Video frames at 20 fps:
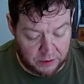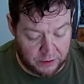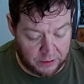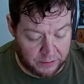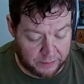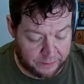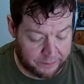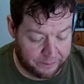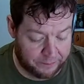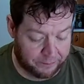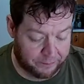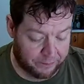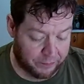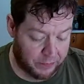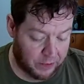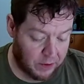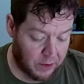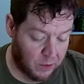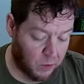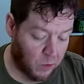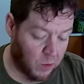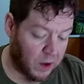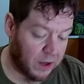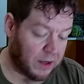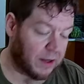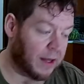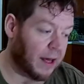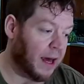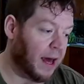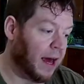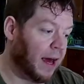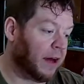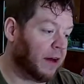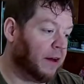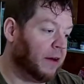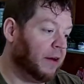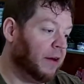so what the heck.